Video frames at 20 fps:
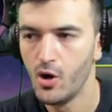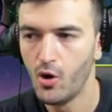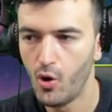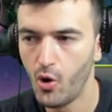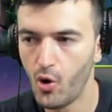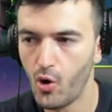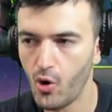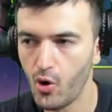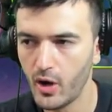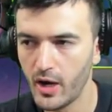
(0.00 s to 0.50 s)

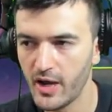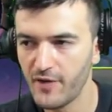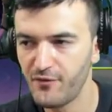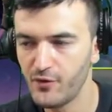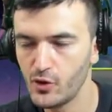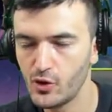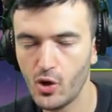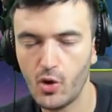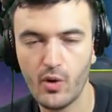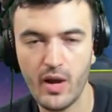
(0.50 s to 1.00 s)
Or if
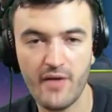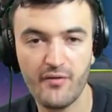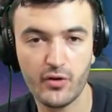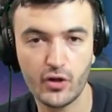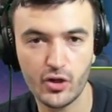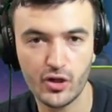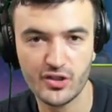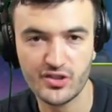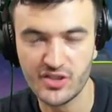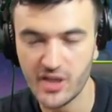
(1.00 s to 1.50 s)
you don't have a
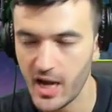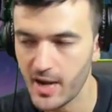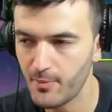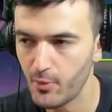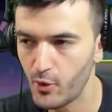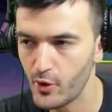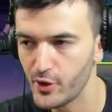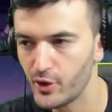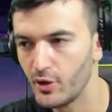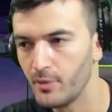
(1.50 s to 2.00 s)
good
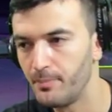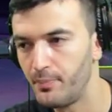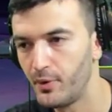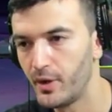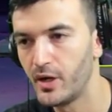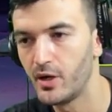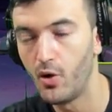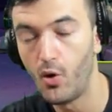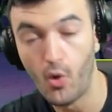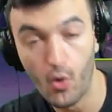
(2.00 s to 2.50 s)
Cyborg, you can put
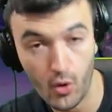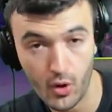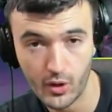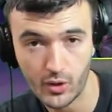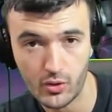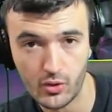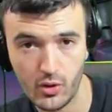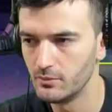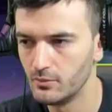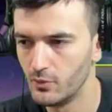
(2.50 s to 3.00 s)
in
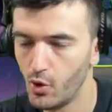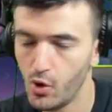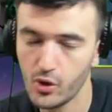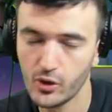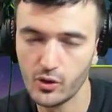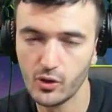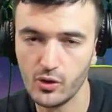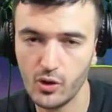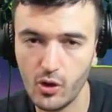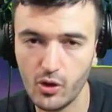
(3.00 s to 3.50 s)
Oracle.
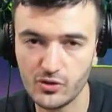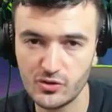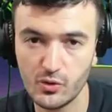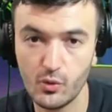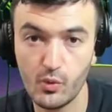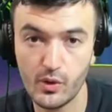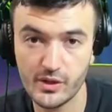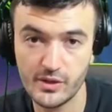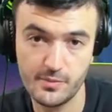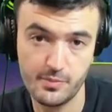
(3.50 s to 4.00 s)
Oracle also
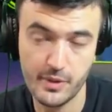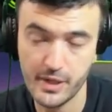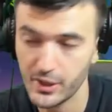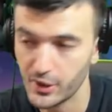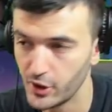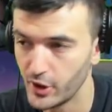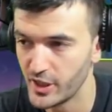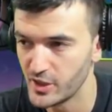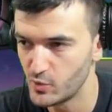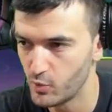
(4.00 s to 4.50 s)
works pretty
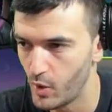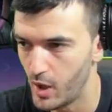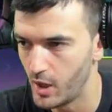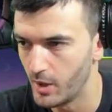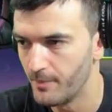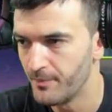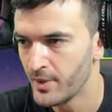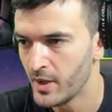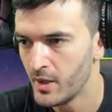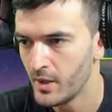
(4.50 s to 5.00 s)
good as
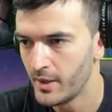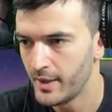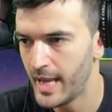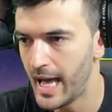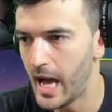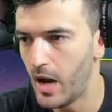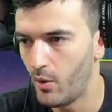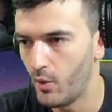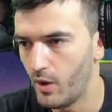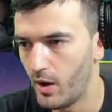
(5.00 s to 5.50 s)
well.
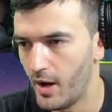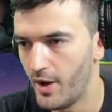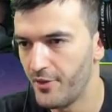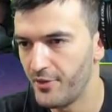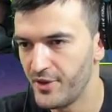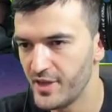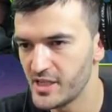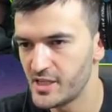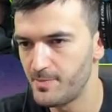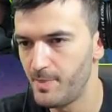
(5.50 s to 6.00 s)
Now, on
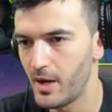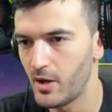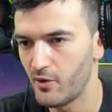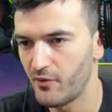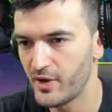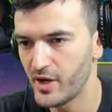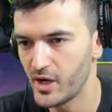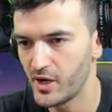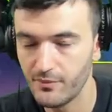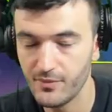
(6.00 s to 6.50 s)
this spot
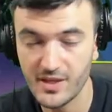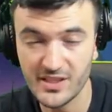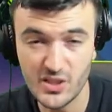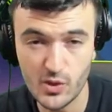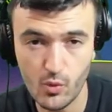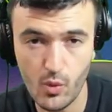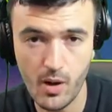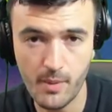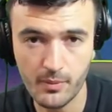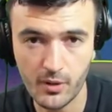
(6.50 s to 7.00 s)
over here, this is
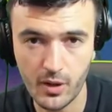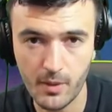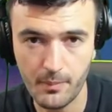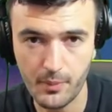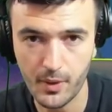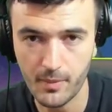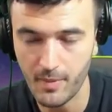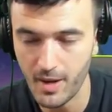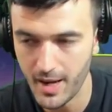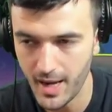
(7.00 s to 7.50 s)
where I'm going to
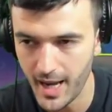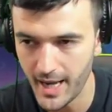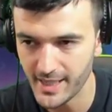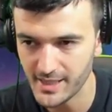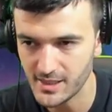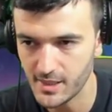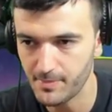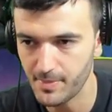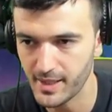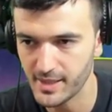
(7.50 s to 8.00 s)
put my
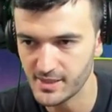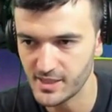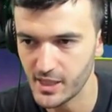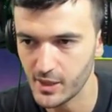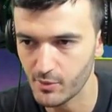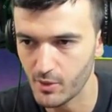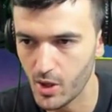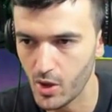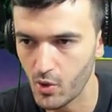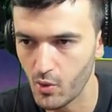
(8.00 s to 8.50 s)
highest DPS
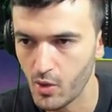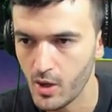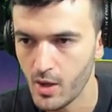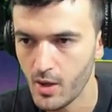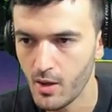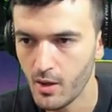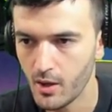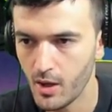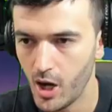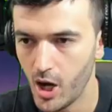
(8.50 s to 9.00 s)
hero,
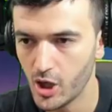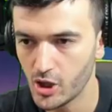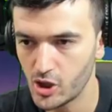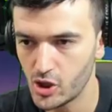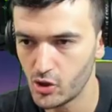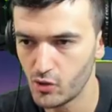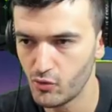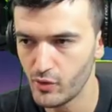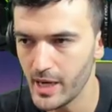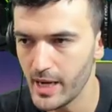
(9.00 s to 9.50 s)

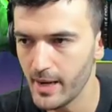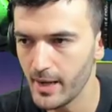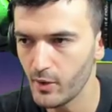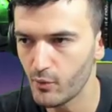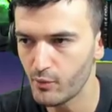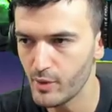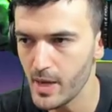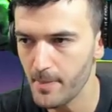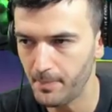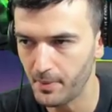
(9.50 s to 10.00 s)
Kree
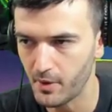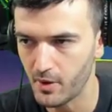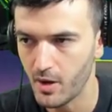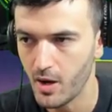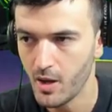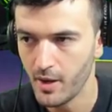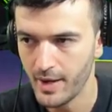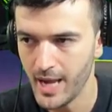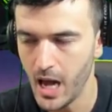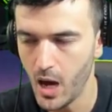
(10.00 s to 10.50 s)
Reaper.
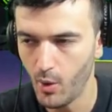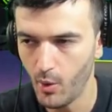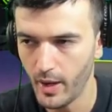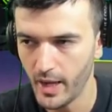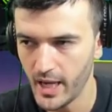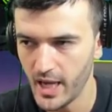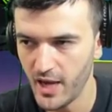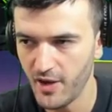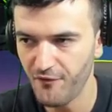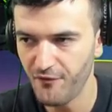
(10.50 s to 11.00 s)
Now,
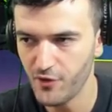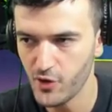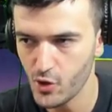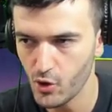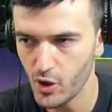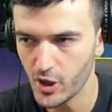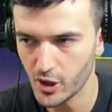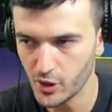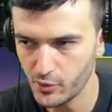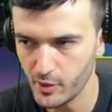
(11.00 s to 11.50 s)
if
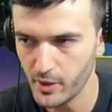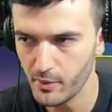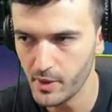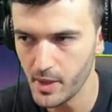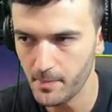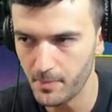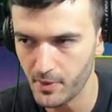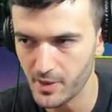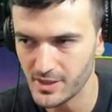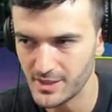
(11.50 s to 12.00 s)
your Kree
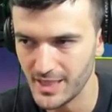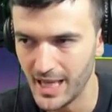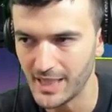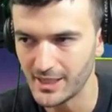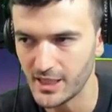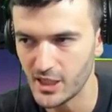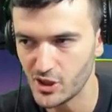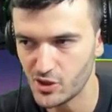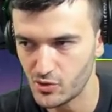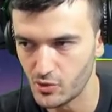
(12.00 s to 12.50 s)
Reaper is not
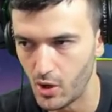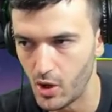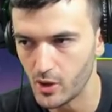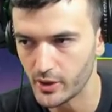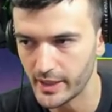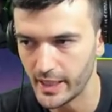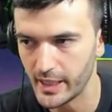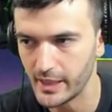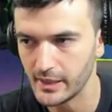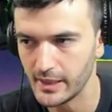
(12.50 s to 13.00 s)
that
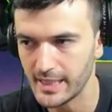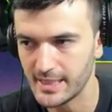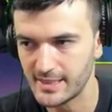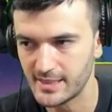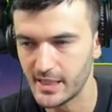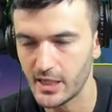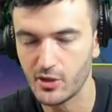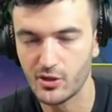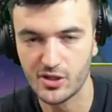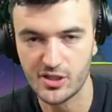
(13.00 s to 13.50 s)
strong, and let's
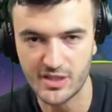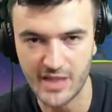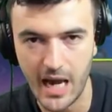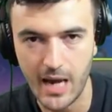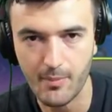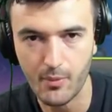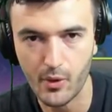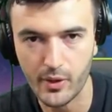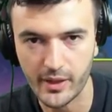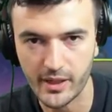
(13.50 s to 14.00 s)
say your
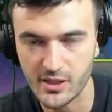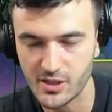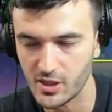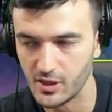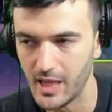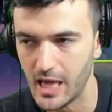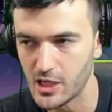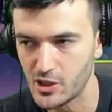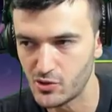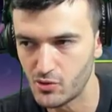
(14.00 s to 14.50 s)
Cyborg is a
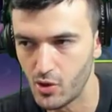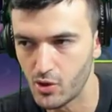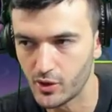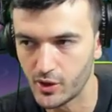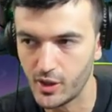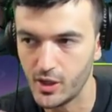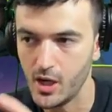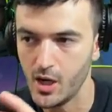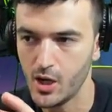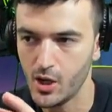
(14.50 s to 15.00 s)
lot
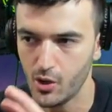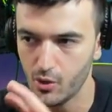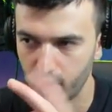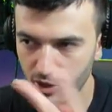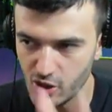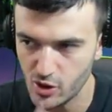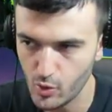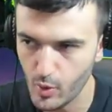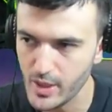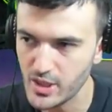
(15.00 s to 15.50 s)
stronger, you
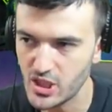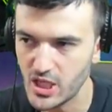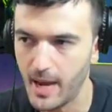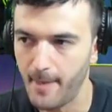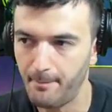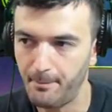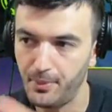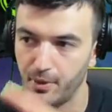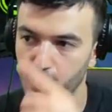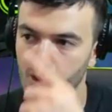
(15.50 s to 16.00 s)
can switch
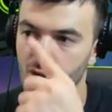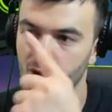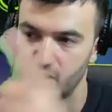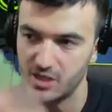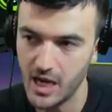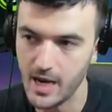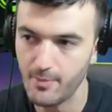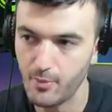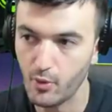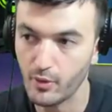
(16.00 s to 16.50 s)
that, put your
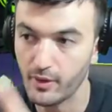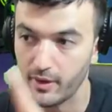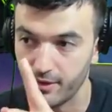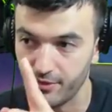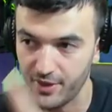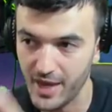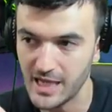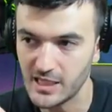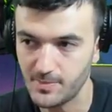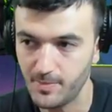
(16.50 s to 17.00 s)
Cyborg in
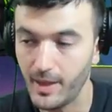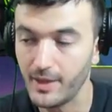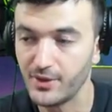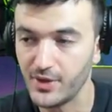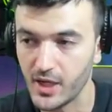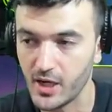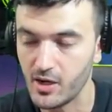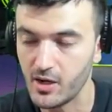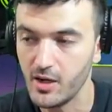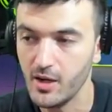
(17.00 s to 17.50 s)
that spot
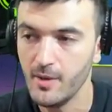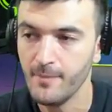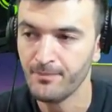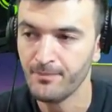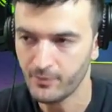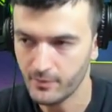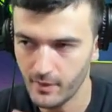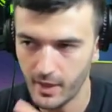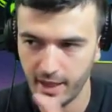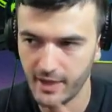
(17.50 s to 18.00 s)
there,
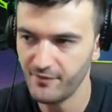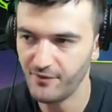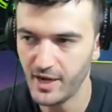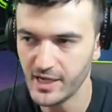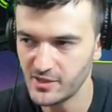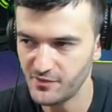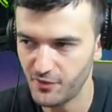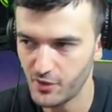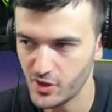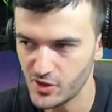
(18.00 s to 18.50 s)
and
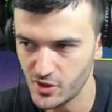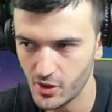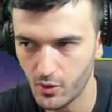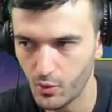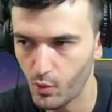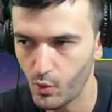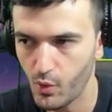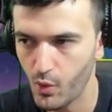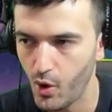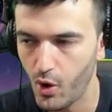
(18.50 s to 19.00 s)
vice versa,
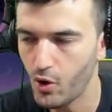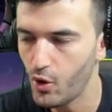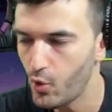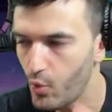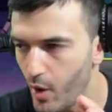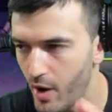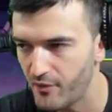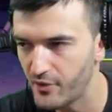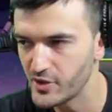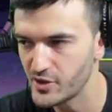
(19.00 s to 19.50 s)
or
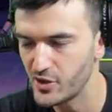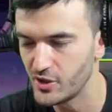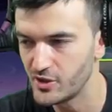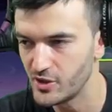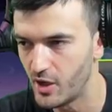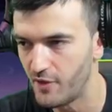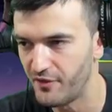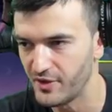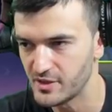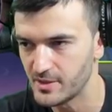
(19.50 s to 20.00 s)
whoever is your
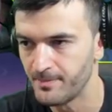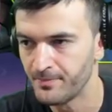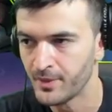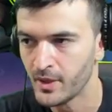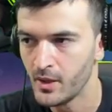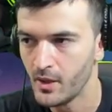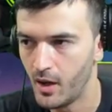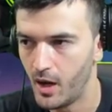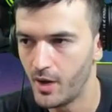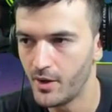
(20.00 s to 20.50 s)
toughest.
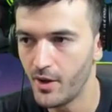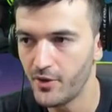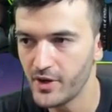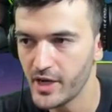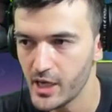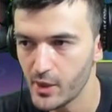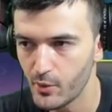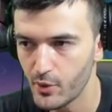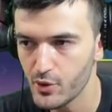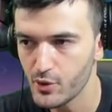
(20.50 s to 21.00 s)
Another
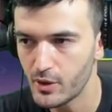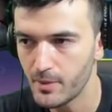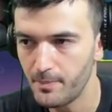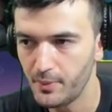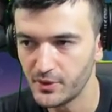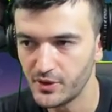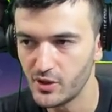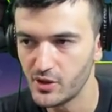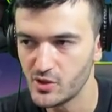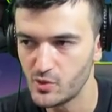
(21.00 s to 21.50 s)
hero you can
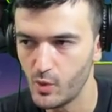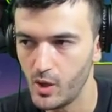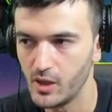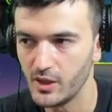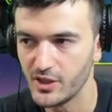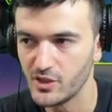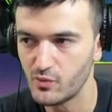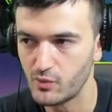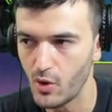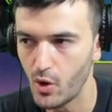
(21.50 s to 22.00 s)
put there as well
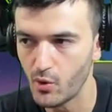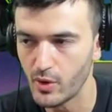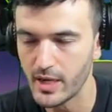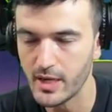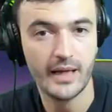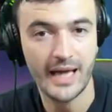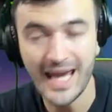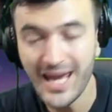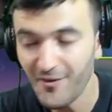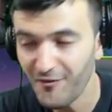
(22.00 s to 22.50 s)
is
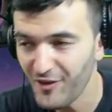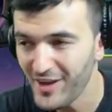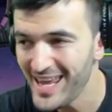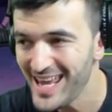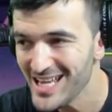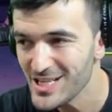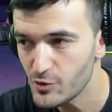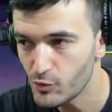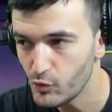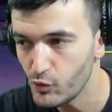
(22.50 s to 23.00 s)
Ronin, if
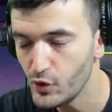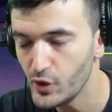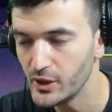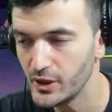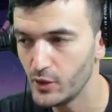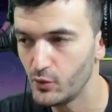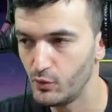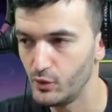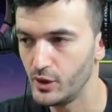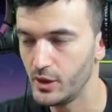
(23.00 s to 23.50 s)
he's
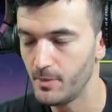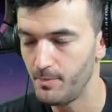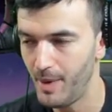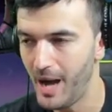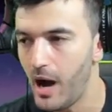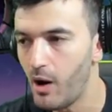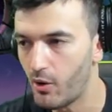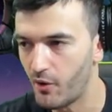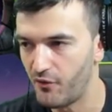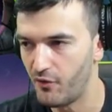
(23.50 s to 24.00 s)
really
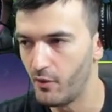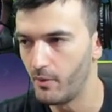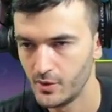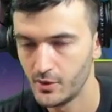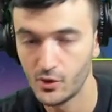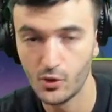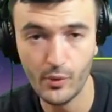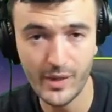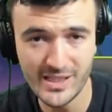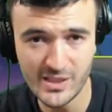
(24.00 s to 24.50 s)
powerful.
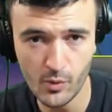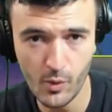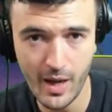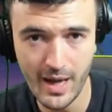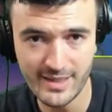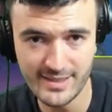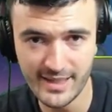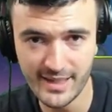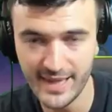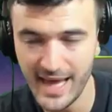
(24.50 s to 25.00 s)
The reason why
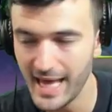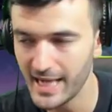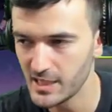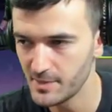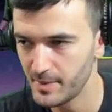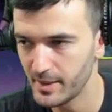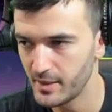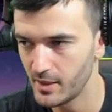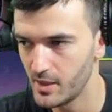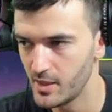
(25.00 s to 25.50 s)
I say that is
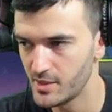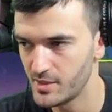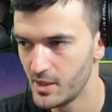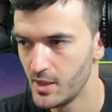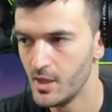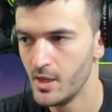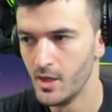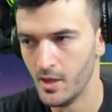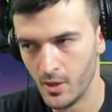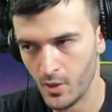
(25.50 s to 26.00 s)
because
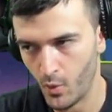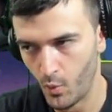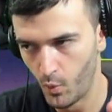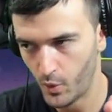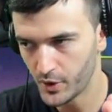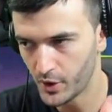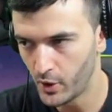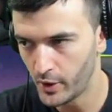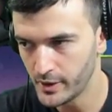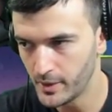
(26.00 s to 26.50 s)

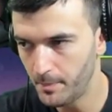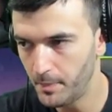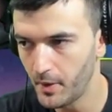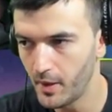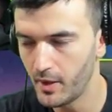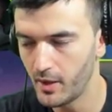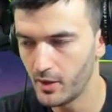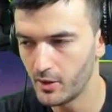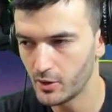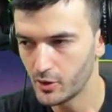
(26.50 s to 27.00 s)
we're going to
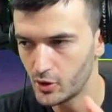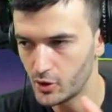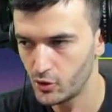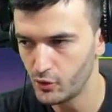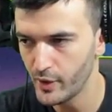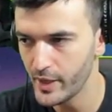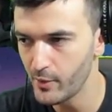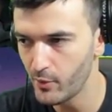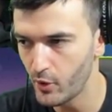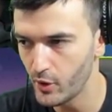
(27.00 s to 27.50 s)
put
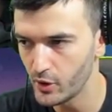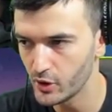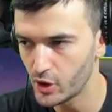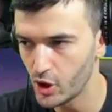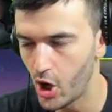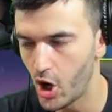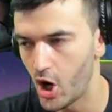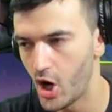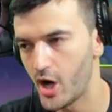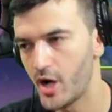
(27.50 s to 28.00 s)
Kree Royal
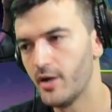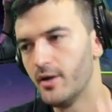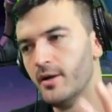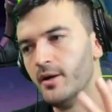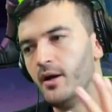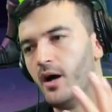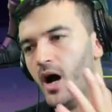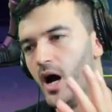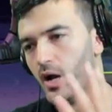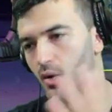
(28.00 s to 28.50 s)
Guard
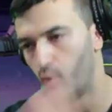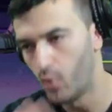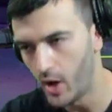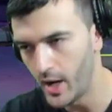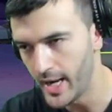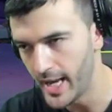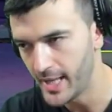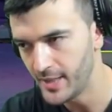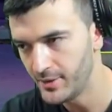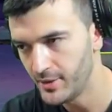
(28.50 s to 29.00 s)
on
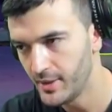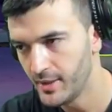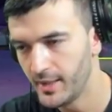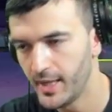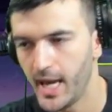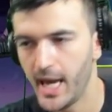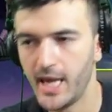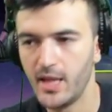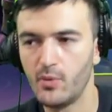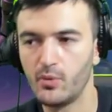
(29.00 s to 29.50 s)
one end,
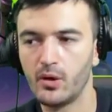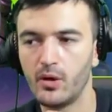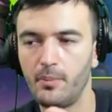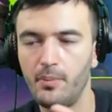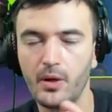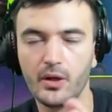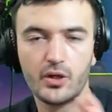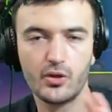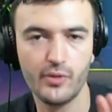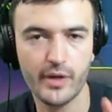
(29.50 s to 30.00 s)
and then we're going
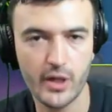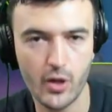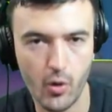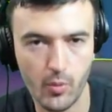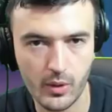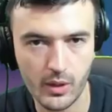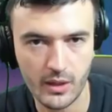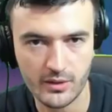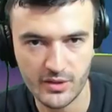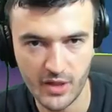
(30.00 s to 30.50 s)
to put Kree
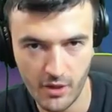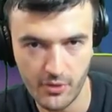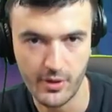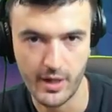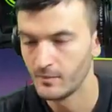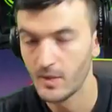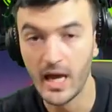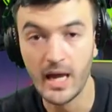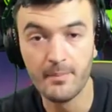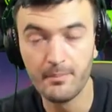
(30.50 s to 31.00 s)
Noble on the other
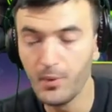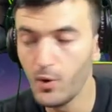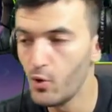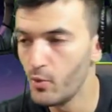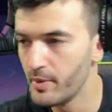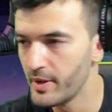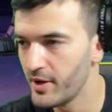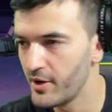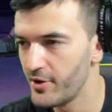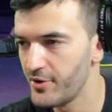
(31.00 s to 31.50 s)
end. And
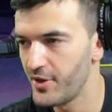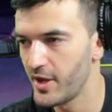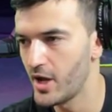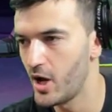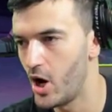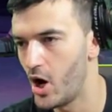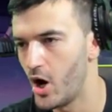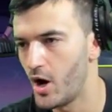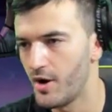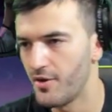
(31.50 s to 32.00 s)
boom, here they
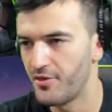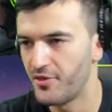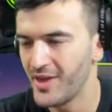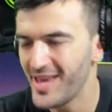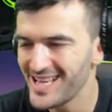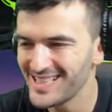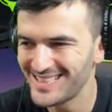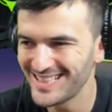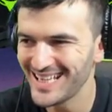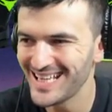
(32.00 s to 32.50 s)
are.
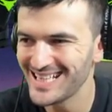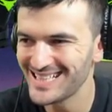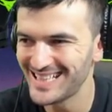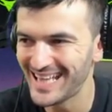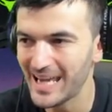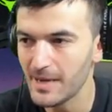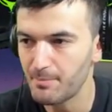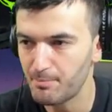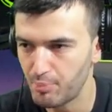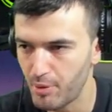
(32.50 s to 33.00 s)
This is
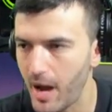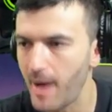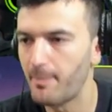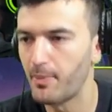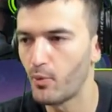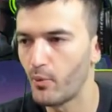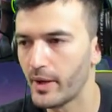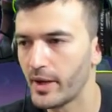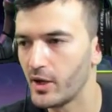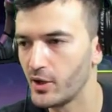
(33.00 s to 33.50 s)
a proper
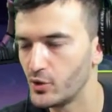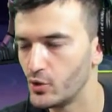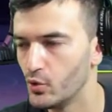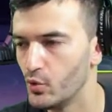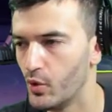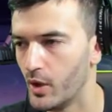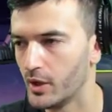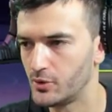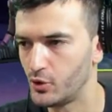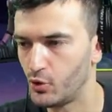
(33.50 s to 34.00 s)
way to
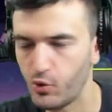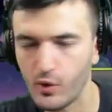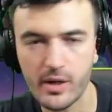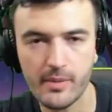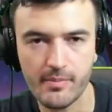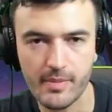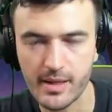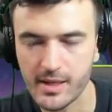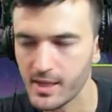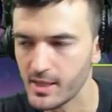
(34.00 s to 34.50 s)
do a Kree
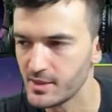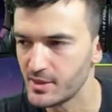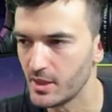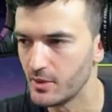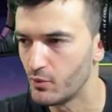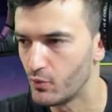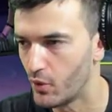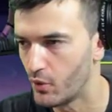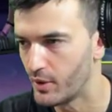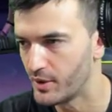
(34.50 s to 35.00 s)
Minions
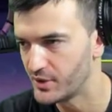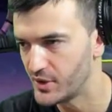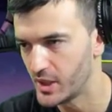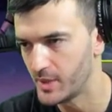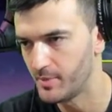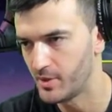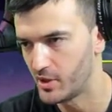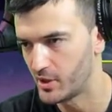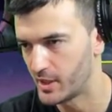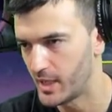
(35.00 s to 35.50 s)
and Ronin
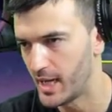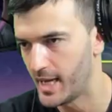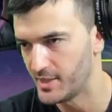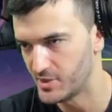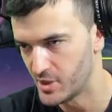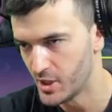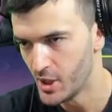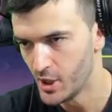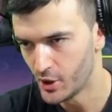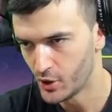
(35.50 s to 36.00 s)
team here, guys.